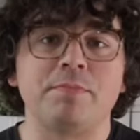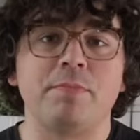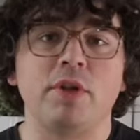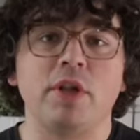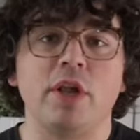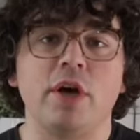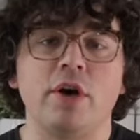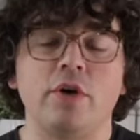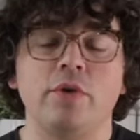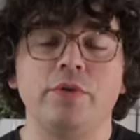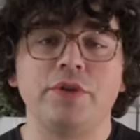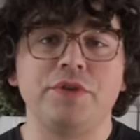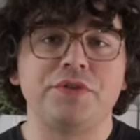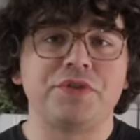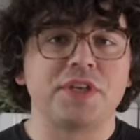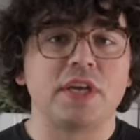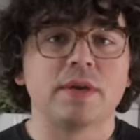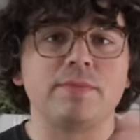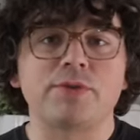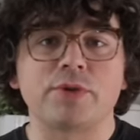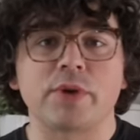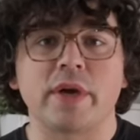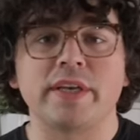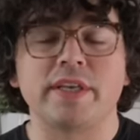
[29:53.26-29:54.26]
below and you
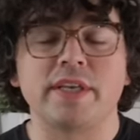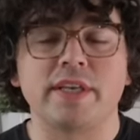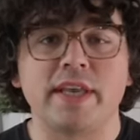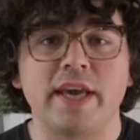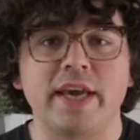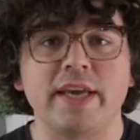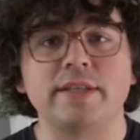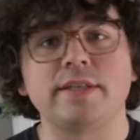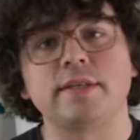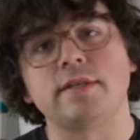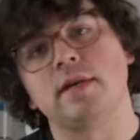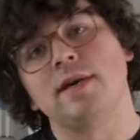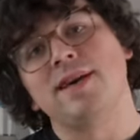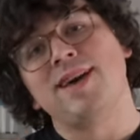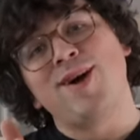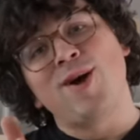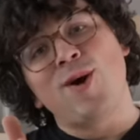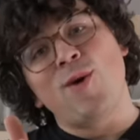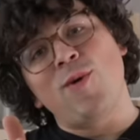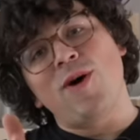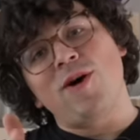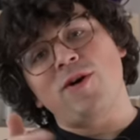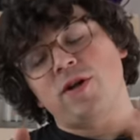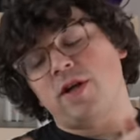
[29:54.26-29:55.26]
skip straight to taste,
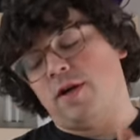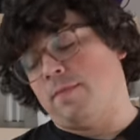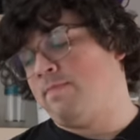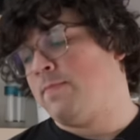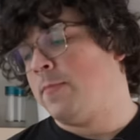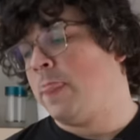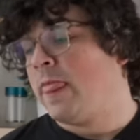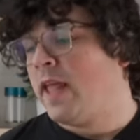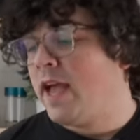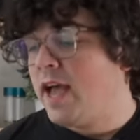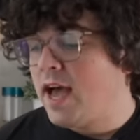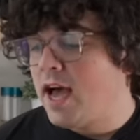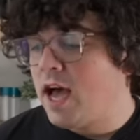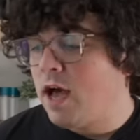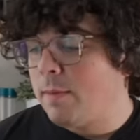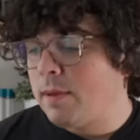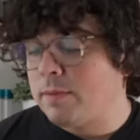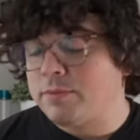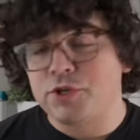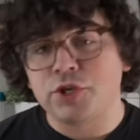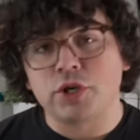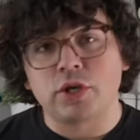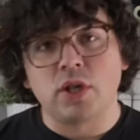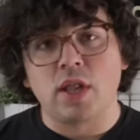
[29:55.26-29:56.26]
welcome.
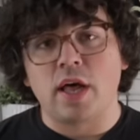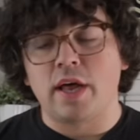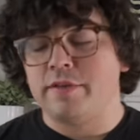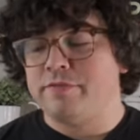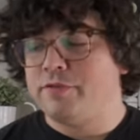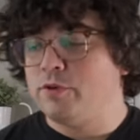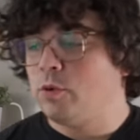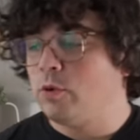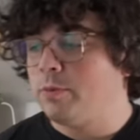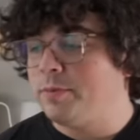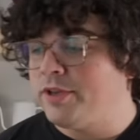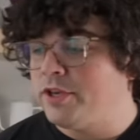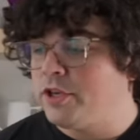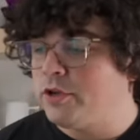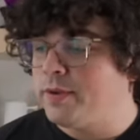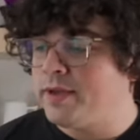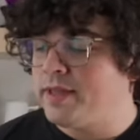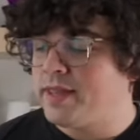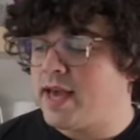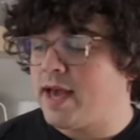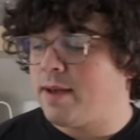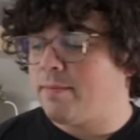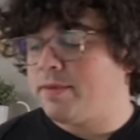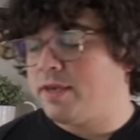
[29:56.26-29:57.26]
I'm sure a lot of you will be
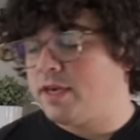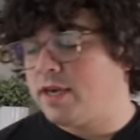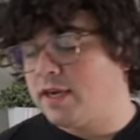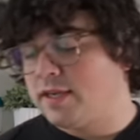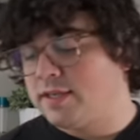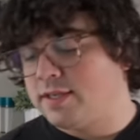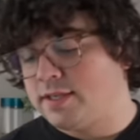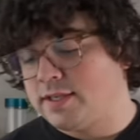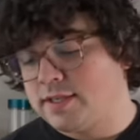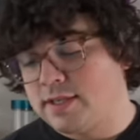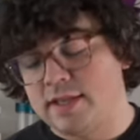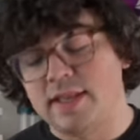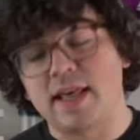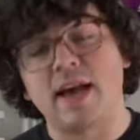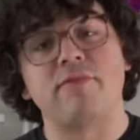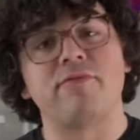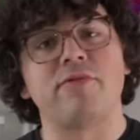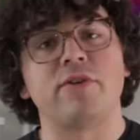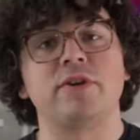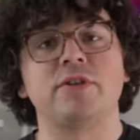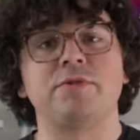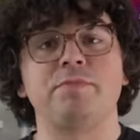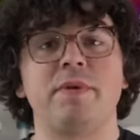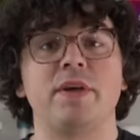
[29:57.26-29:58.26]
doing that because that
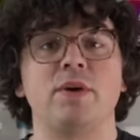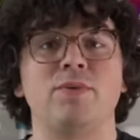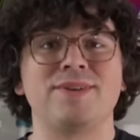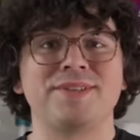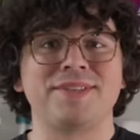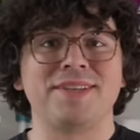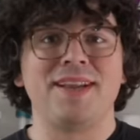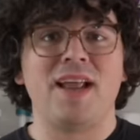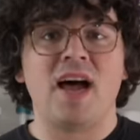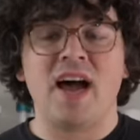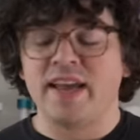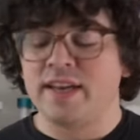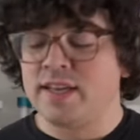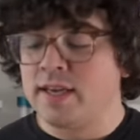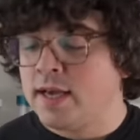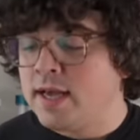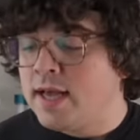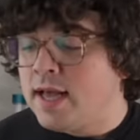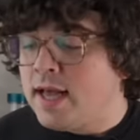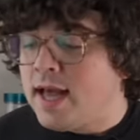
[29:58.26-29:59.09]
first bit was a lot.